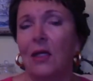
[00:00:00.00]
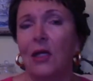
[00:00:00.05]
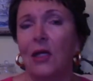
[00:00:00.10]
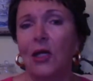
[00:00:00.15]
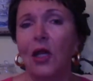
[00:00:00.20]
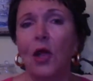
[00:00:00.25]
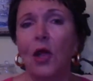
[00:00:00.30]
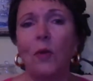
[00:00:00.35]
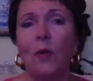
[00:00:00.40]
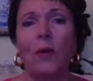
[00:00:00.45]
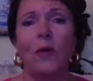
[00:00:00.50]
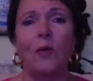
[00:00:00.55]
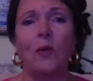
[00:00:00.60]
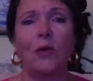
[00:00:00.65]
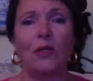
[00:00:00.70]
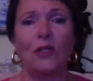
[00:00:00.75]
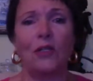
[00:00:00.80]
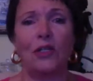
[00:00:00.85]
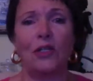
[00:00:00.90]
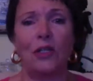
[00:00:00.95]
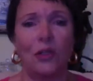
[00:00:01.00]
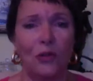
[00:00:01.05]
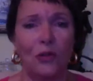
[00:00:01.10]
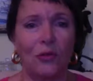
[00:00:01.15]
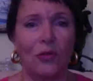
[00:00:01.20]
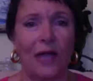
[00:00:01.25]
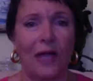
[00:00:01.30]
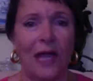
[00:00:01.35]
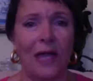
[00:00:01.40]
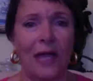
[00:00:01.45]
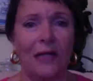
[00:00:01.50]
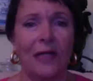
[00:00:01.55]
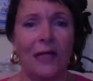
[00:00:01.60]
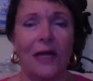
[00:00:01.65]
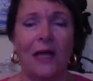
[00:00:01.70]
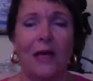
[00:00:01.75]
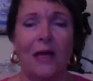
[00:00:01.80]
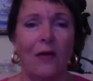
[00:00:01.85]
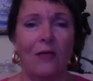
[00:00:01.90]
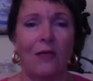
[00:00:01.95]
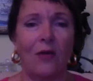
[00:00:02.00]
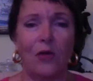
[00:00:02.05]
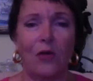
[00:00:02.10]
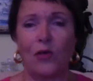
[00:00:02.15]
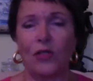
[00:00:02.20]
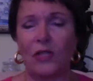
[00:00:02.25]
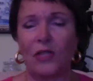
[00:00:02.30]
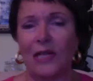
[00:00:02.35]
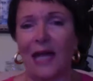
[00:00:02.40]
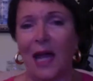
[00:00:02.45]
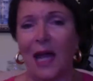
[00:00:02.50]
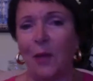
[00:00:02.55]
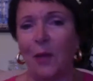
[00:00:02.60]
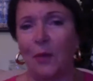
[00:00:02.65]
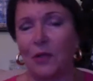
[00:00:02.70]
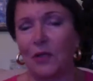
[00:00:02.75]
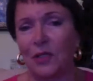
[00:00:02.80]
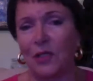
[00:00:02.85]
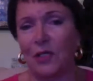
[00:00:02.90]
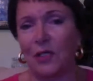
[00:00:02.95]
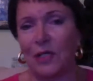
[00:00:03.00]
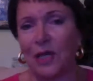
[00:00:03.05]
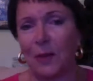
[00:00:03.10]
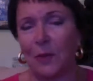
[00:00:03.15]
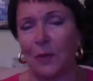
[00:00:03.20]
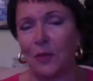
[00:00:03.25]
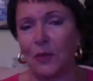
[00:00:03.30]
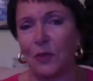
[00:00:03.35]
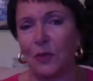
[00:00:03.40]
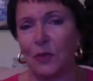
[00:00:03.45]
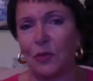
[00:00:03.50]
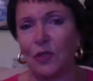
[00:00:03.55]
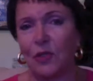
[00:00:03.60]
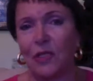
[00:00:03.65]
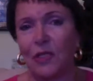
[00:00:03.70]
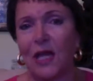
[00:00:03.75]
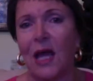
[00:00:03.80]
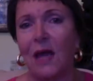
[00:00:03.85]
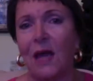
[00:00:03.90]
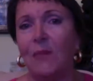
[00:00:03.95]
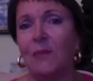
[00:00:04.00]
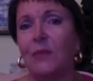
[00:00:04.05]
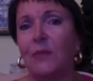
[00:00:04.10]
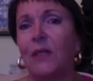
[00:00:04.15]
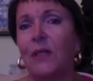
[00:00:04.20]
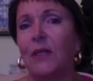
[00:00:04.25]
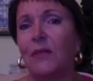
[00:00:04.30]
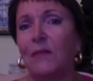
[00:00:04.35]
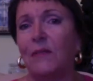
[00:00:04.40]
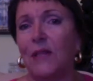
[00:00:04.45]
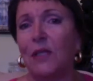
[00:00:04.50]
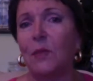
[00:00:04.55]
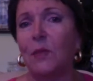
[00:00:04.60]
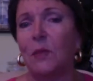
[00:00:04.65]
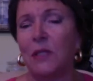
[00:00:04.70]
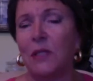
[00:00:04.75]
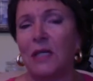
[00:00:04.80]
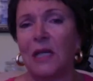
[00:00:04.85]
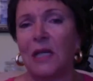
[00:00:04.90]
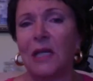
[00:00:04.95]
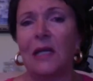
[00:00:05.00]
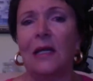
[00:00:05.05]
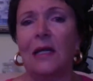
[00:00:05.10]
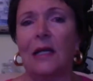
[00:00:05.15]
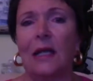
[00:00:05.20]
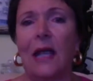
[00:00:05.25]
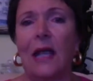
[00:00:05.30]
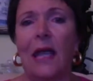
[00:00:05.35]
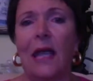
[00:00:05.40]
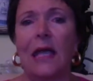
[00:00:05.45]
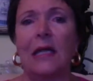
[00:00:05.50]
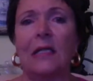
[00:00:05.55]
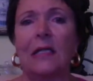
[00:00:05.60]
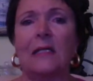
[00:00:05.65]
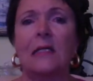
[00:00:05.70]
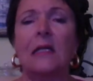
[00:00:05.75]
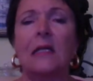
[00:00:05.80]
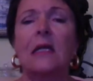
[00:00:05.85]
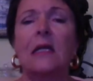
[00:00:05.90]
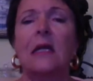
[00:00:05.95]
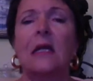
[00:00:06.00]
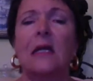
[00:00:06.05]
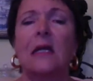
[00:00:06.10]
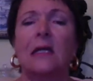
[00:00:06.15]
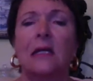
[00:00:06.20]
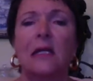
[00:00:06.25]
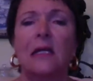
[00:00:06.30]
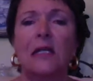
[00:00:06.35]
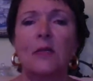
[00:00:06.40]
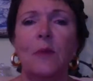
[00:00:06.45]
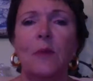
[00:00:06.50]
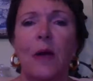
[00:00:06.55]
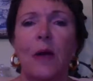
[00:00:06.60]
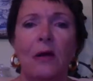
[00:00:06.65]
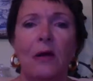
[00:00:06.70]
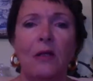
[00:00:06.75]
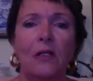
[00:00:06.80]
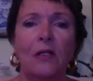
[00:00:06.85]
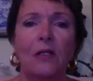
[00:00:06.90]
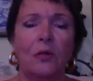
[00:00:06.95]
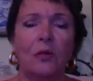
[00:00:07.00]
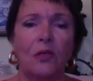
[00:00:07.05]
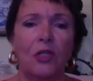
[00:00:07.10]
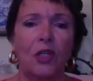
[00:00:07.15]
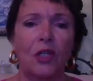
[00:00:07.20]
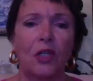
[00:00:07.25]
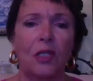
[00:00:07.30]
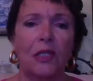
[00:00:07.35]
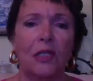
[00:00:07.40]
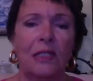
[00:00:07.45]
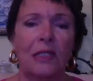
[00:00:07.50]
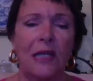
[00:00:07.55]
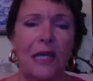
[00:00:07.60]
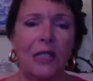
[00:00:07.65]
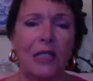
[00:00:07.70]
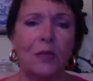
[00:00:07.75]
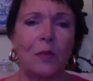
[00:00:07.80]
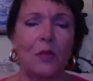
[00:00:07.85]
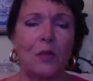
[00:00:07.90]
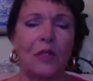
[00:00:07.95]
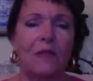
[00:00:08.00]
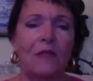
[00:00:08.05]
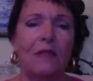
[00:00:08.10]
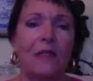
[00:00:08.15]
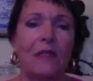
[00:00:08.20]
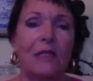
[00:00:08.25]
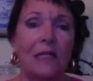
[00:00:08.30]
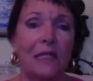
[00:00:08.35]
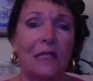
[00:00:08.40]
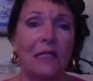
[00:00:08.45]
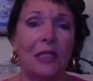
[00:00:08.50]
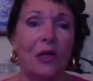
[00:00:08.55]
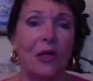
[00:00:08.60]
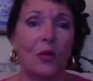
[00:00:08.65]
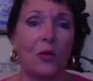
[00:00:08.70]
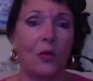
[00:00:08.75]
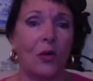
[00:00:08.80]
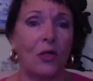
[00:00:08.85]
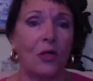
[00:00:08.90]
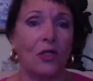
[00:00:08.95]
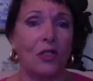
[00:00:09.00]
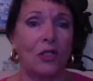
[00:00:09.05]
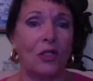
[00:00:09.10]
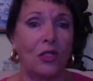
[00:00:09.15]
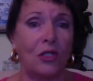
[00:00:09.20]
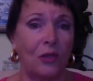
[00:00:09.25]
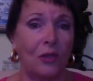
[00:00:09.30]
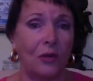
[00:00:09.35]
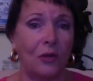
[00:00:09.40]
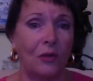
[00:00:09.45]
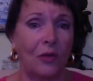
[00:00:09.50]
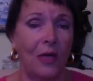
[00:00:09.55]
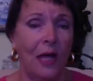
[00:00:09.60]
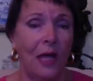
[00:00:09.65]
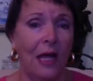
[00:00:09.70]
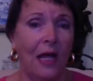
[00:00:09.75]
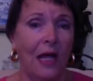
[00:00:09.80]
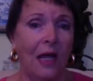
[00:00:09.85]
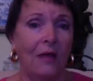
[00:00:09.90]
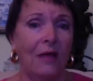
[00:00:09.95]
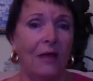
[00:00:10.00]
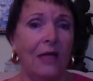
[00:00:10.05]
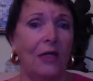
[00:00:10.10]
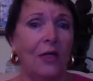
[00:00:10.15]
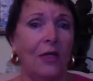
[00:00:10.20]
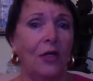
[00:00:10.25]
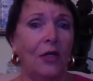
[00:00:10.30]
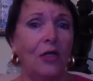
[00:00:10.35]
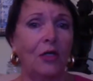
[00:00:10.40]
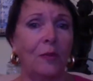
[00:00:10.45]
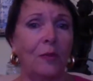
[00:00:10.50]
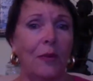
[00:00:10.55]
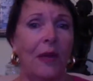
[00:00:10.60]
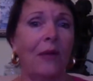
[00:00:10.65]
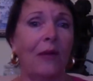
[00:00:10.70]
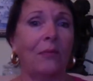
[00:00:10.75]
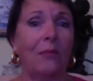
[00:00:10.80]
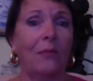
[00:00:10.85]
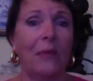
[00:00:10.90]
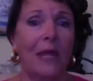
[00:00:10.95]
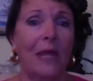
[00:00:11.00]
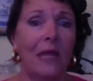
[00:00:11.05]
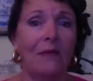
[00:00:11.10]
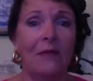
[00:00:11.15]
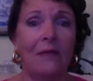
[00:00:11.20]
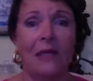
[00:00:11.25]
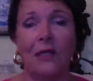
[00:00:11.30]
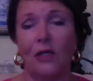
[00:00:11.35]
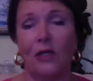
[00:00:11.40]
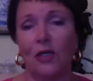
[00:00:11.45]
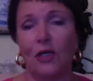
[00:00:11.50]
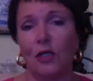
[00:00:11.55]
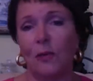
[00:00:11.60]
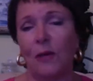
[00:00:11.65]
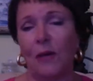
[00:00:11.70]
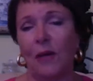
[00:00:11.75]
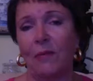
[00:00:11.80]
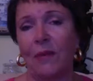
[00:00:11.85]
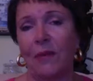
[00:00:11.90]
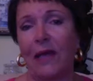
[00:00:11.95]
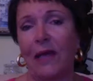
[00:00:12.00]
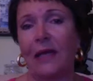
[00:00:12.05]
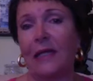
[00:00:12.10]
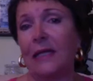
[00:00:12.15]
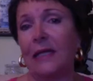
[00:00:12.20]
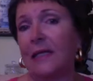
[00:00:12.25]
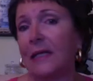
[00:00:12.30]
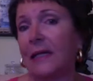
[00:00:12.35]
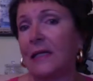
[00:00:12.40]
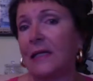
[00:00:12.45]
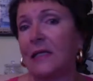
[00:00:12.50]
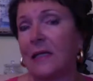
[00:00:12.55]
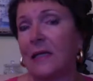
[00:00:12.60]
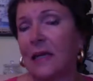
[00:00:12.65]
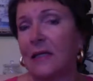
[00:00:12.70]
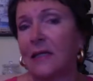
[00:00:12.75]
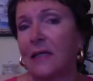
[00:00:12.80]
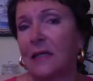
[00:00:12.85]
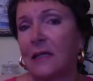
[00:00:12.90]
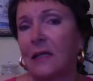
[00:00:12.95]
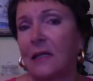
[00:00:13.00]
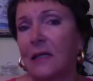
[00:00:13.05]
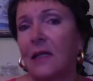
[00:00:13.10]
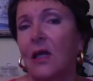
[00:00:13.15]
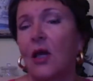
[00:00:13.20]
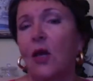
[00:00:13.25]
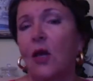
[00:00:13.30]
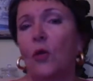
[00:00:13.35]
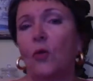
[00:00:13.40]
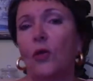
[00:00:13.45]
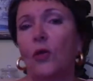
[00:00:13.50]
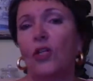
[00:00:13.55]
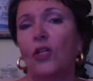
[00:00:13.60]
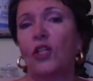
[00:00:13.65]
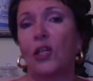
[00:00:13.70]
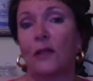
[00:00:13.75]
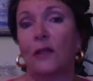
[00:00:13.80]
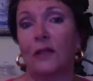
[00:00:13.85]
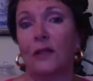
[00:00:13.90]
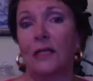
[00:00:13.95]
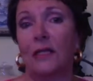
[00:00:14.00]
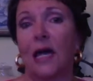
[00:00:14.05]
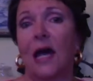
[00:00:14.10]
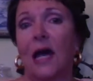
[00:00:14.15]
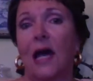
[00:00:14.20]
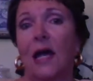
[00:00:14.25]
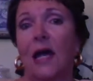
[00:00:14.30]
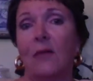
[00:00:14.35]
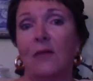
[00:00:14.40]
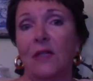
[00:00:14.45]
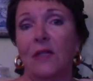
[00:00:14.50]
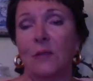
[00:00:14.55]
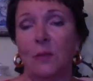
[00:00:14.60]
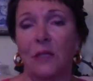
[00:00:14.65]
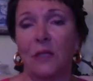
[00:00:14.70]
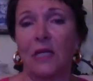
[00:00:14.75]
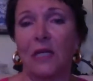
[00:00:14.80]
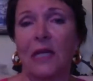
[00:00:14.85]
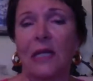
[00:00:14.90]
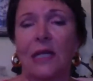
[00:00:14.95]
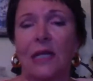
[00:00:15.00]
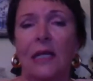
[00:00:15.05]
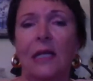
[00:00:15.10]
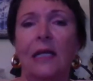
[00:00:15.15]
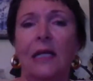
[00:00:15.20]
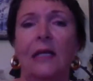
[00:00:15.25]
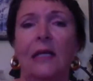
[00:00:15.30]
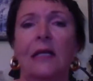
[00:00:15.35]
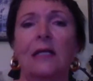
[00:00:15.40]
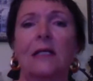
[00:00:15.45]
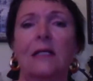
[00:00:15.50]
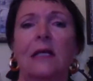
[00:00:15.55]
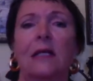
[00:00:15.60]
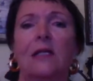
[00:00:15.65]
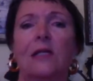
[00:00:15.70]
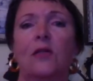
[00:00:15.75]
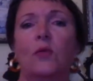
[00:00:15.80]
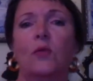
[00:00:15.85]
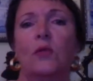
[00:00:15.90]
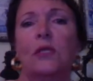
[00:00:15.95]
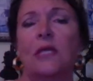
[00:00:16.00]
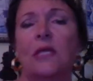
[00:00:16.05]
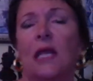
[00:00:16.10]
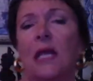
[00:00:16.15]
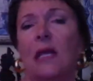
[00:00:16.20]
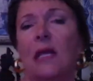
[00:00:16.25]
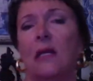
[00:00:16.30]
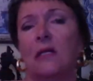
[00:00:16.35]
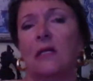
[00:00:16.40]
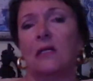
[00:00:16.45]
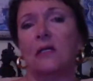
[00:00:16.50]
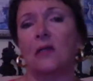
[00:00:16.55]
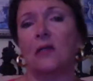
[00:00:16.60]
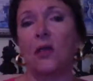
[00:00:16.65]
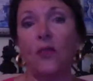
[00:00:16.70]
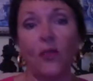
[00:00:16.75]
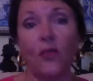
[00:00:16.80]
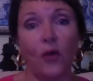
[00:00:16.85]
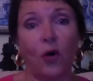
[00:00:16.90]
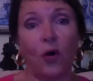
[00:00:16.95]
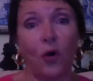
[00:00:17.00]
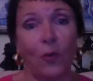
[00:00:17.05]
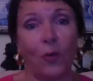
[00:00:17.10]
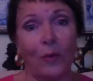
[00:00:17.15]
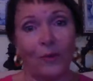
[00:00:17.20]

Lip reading: Nobody wants to do that. Of course, it happens. It happens all the time. But in this particular case, these parents were just desperate and they didn't know what to do. And they'd heard about me and they'd heard about my healing center, which at the time, this particular healing center was in Scunthorpe,